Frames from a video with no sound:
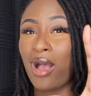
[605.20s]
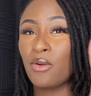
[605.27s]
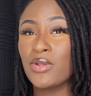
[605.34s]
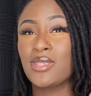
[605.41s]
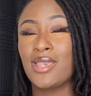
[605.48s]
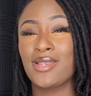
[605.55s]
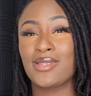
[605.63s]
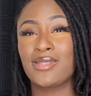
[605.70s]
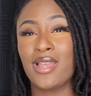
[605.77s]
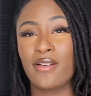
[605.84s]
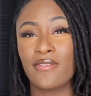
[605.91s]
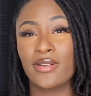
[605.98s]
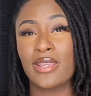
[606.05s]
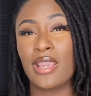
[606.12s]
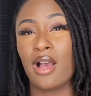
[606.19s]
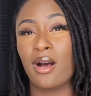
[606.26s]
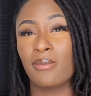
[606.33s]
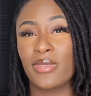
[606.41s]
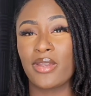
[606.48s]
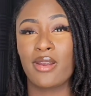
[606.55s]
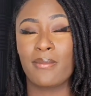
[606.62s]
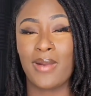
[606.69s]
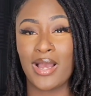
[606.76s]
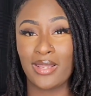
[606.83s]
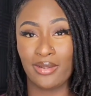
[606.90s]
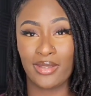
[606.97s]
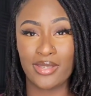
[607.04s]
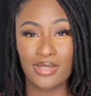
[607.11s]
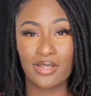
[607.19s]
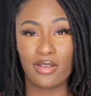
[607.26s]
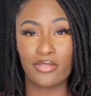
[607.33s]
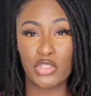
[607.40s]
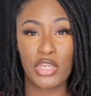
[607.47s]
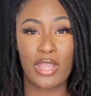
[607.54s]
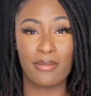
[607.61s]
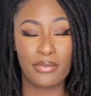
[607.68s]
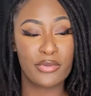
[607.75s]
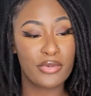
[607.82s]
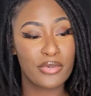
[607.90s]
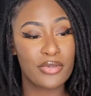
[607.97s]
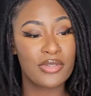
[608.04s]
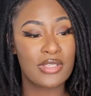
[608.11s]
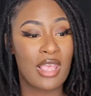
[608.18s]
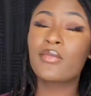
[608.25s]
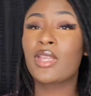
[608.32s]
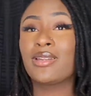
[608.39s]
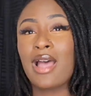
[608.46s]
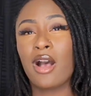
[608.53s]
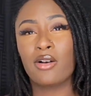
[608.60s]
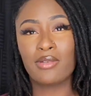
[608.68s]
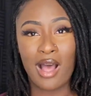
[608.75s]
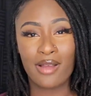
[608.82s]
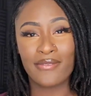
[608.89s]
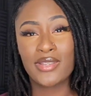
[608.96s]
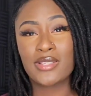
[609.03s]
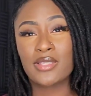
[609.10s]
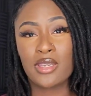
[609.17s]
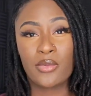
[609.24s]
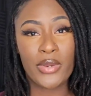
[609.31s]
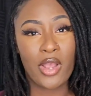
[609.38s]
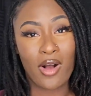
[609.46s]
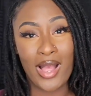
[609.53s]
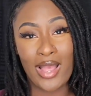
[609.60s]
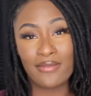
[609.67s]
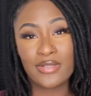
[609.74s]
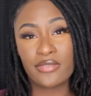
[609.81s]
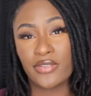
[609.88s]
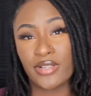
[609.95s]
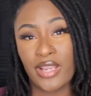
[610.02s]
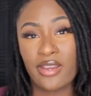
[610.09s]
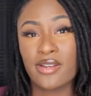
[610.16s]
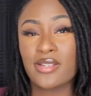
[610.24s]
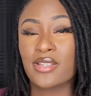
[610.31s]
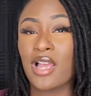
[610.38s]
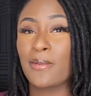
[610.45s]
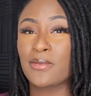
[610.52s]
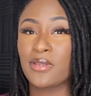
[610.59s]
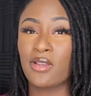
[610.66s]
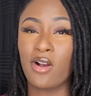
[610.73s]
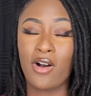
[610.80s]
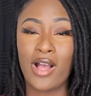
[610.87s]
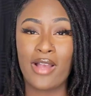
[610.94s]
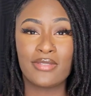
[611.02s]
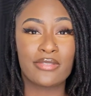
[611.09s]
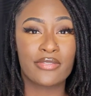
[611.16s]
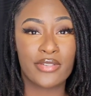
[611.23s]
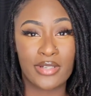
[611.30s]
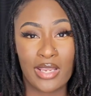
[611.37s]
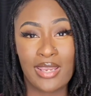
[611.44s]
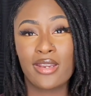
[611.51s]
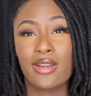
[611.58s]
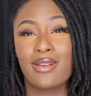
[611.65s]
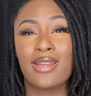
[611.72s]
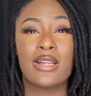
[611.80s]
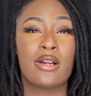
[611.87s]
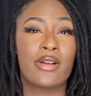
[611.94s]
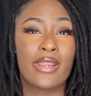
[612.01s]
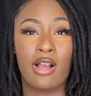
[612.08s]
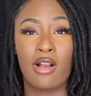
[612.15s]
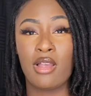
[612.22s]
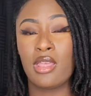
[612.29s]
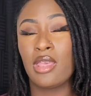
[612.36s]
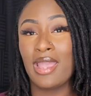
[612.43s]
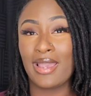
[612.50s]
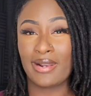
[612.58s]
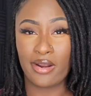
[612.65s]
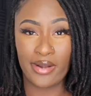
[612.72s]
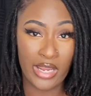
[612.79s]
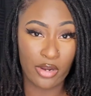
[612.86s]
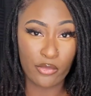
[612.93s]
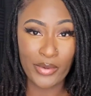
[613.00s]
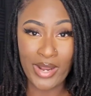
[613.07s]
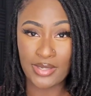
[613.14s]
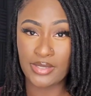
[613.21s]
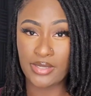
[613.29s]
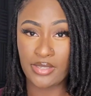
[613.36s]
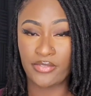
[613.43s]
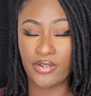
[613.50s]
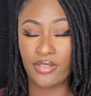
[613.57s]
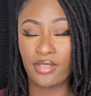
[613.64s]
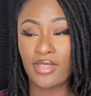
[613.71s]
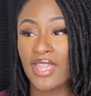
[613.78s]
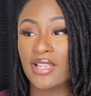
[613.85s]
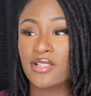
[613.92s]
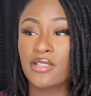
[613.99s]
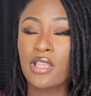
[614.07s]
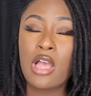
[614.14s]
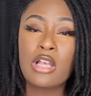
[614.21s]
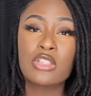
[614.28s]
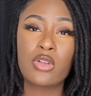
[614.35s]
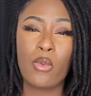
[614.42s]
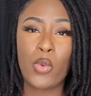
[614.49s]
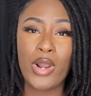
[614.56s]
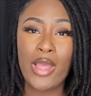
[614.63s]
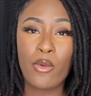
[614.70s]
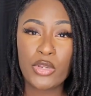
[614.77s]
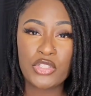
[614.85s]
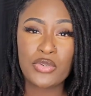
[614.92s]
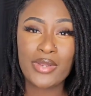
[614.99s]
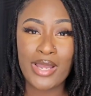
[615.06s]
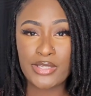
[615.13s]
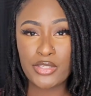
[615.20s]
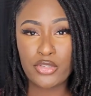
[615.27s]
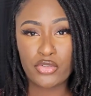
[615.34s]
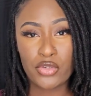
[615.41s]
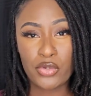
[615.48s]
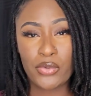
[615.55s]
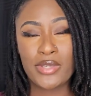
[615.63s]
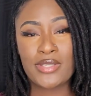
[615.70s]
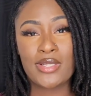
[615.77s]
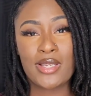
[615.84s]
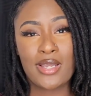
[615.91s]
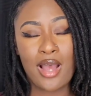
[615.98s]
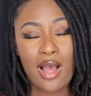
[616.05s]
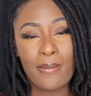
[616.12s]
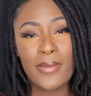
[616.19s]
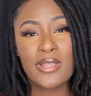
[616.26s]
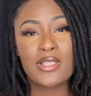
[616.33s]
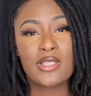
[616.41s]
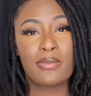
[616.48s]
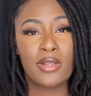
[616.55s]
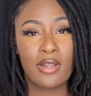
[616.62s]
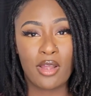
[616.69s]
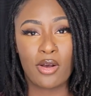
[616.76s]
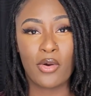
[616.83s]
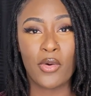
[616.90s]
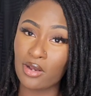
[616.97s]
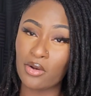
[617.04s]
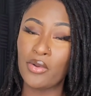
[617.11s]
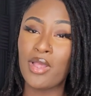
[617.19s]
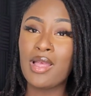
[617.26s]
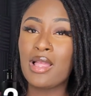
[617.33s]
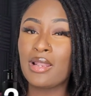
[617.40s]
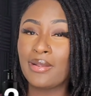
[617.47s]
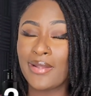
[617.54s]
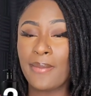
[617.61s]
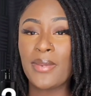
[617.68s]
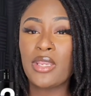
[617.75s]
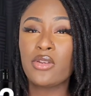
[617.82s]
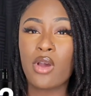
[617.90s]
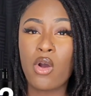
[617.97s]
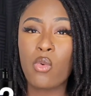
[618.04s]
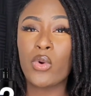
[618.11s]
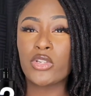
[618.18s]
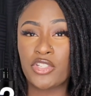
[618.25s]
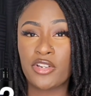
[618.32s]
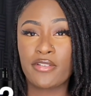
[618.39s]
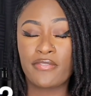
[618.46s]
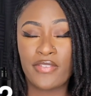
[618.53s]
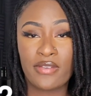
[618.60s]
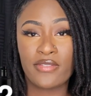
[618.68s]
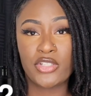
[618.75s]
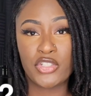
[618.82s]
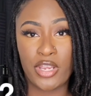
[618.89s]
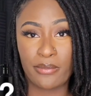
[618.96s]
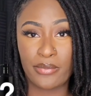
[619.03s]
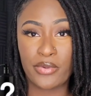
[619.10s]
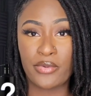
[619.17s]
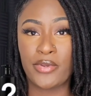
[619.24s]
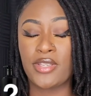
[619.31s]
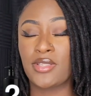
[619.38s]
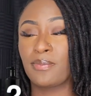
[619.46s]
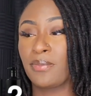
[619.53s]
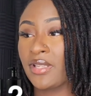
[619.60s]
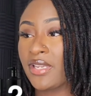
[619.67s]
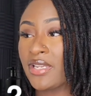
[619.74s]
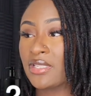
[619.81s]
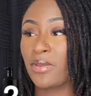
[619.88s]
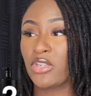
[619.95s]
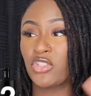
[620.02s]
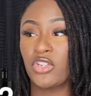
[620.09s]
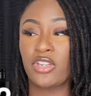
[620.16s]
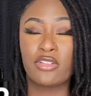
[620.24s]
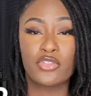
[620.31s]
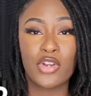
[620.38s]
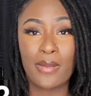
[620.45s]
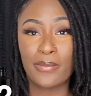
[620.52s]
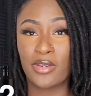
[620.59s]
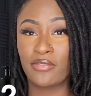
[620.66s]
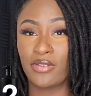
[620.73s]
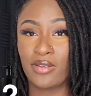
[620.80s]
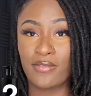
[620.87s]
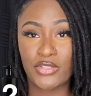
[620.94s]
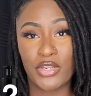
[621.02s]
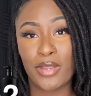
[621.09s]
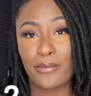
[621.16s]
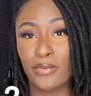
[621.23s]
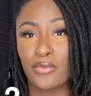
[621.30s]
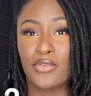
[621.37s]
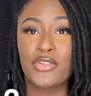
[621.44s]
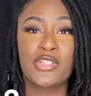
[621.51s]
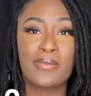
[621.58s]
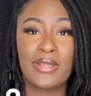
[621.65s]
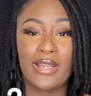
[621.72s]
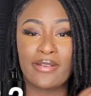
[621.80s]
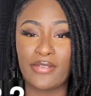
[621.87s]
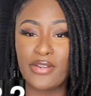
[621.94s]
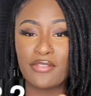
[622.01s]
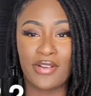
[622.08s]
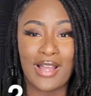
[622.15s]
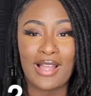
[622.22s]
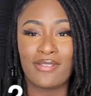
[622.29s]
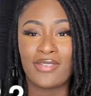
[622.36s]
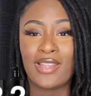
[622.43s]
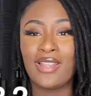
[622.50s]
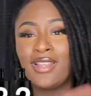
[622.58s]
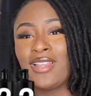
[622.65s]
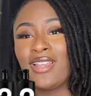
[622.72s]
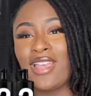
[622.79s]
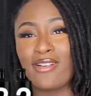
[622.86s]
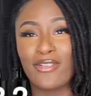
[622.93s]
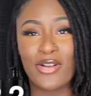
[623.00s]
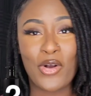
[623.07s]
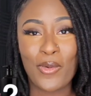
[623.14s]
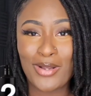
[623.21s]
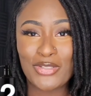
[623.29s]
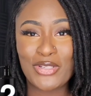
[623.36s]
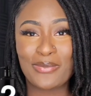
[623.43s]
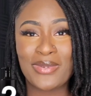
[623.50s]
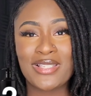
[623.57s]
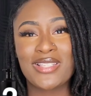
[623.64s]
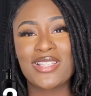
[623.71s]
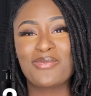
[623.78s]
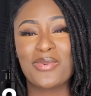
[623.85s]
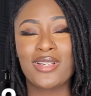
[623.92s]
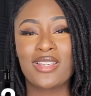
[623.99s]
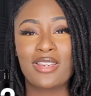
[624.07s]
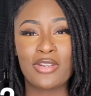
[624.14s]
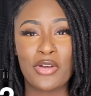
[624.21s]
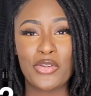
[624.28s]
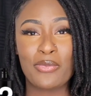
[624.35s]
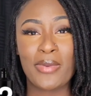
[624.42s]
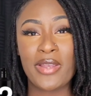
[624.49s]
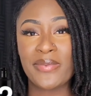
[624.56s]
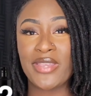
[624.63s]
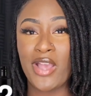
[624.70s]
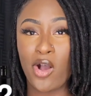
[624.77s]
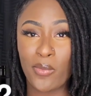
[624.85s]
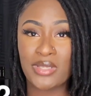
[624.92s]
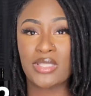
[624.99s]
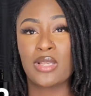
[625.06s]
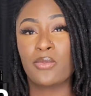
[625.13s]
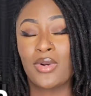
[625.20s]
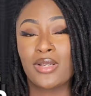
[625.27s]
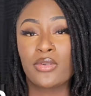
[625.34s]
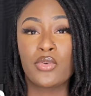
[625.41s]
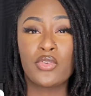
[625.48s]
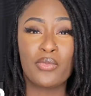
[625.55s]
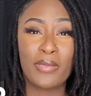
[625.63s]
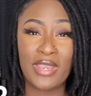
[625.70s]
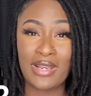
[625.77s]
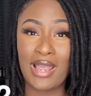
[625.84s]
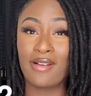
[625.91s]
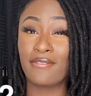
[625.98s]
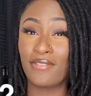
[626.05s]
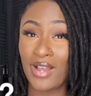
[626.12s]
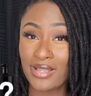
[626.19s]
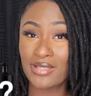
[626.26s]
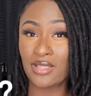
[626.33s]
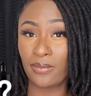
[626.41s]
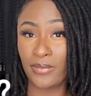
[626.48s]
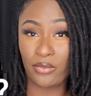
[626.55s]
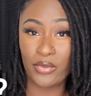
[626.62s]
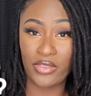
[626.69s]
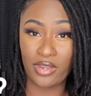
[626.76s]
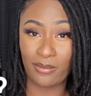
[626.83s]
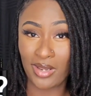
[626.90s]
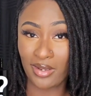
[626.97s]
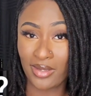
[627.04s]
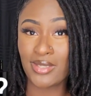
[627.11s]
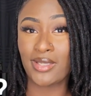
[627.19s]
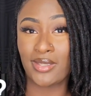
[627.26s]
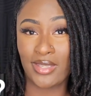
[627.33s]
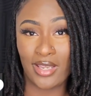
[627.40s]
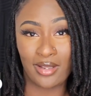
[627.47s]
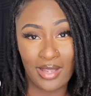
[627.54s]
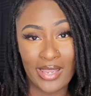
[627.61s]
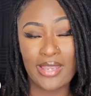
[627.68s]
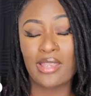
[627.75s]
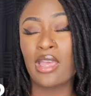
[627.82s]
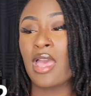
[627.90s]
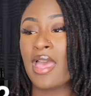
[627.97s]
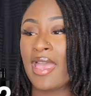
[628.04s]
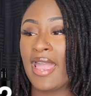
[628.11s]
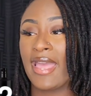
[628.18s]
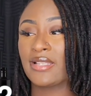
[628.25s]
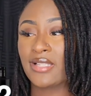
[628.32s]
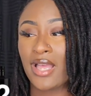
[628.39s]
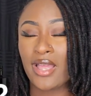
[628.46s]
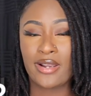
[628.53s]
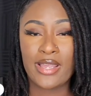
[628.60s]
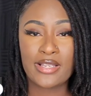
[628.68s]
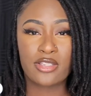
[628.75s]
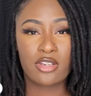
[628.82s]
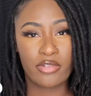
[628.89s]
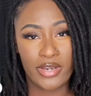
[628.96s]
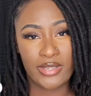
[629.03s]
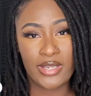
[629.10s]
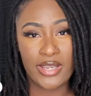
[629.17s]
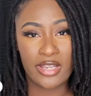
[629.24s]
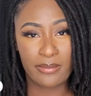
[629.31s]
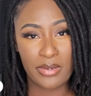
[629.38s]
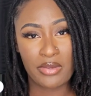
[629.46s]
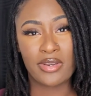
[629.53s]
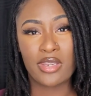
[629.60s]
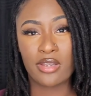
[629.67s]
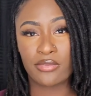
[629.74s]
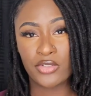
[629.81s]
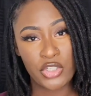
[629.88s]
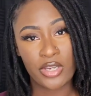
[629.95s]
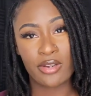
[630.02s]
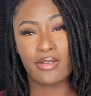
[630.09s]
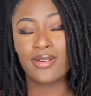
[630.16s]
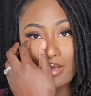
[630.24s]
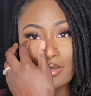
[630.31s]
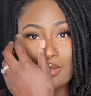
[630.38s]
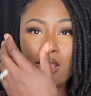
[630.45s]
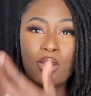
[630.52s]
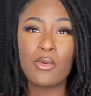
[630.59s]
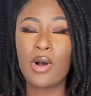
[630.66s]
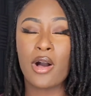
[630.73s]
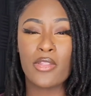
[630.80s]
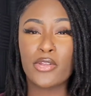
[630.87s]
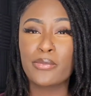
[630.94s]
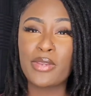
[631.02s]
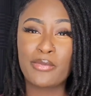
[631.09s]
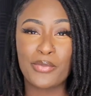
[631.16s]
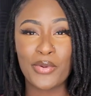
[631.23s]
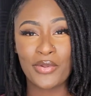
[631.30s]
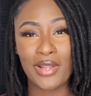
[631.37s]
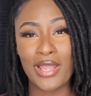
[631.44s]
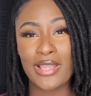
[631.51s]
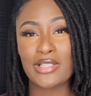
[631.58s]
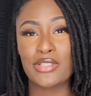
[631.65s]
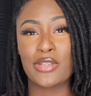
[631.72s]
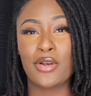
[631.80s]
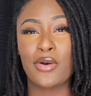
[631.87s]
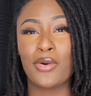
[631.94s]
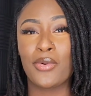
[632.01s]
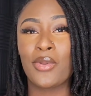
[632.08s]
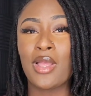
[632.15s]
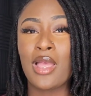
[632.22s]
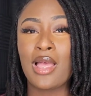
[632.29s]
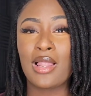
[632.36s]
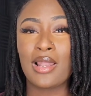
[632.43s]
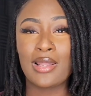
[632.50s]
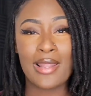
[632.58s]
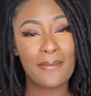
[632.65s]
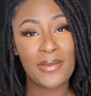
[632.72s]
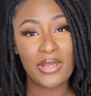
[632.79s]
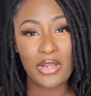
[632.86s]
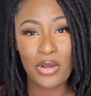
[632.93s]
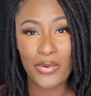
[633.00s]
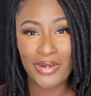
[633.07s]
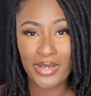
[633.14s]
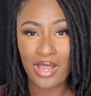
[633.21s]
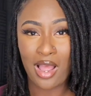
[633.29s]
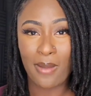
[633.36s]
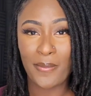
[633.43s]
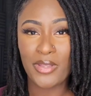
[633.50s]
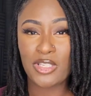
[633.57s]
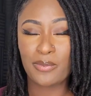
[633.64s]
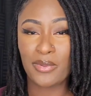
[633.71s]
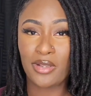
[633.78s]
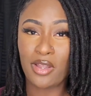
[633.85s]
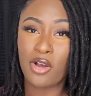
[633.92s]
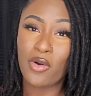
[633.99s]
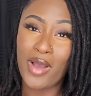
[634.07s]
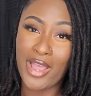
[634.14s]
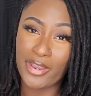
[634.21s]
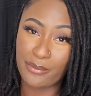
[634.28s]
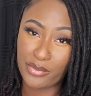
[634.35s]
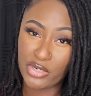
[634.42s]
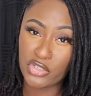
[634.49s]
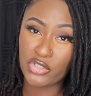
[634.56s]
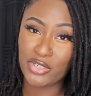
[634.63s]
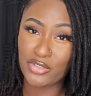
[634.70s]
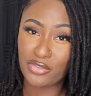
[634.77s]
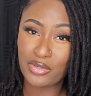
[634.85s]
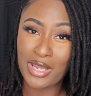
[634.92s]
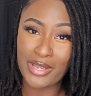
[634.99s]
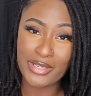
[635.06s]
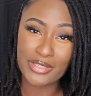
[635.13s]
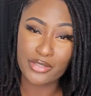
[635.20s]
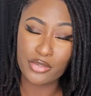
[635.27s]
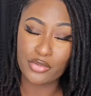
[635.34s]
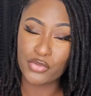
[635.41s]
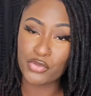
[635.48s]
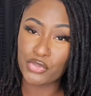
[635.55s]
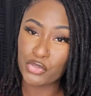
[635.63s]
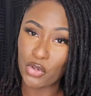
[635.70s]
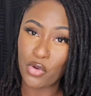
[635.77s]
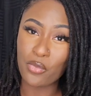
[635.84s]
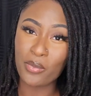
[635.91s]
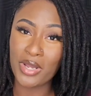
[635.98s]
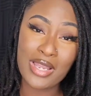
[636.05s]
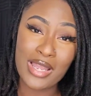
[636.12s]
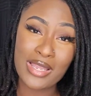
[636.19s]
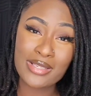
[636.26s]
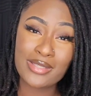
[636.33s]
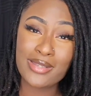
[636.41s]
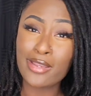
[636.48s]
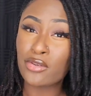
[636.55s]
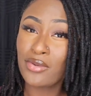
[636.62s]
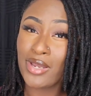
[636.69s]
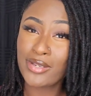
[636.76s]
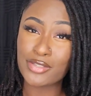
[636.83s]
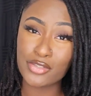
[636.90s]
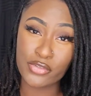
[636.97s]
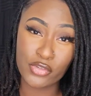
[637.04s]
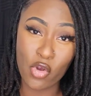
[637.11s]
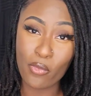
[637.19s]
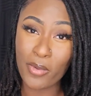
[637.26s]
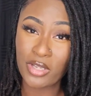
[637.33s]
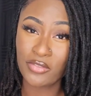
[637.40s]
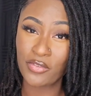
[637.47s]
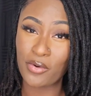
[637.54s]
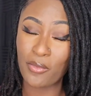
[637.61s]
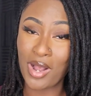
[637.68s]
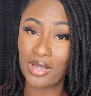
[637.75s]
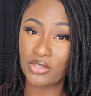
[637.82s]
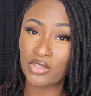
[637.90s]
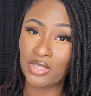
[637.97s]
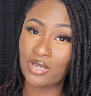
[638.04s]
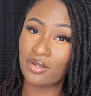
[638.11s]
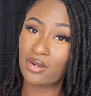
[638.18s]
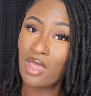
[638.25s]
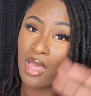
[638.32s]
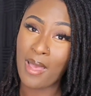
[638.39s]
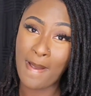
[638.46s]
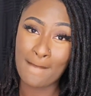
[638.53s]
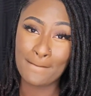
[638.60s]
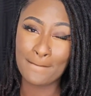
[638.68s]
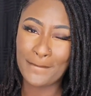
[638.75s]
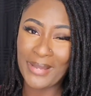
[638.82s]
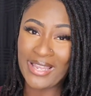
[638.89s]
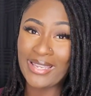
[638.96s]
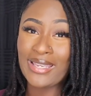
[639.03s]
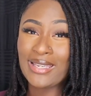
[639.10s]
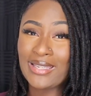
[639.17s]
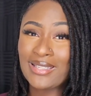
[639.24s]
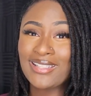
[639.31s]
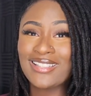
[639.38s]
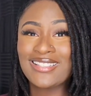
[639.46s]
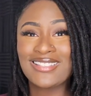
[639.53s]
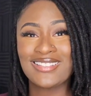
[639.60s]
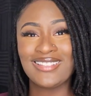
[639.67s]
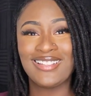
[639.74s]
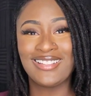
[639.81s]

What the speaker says: I would say is definitely up there in my list of shampoos. Now, obviously, we all have different hair types. We all have different hair, and our hair reacts to different things. So what I want you guys to do is in the comments below, let me know what your favorite shampoo is. Please make sure you drop your favorite shampoo. You can just be like, meal five, and go about your business. But, you know, you might be helping someone who may not find something within my list that they like. And it's kind of nice to create that community of sharing and seeing what other people like. So let me know in the comments below. I appreciate you guys so much. Guys, thank you guys so much for watching. Bye.